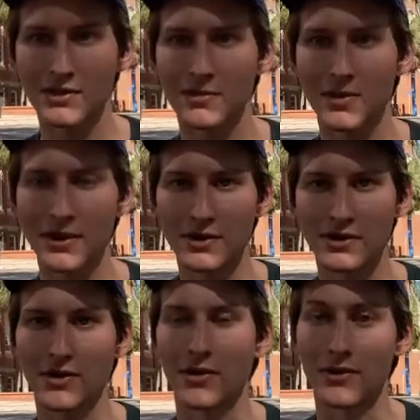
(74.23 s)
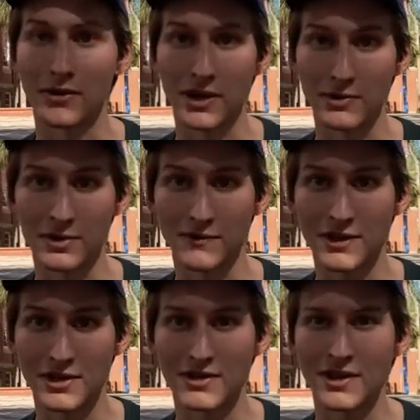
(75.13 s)
to better start on our language
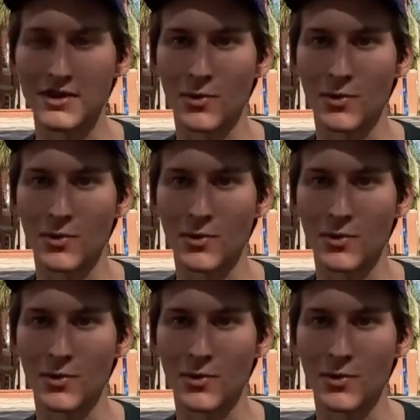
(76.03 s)
proficiency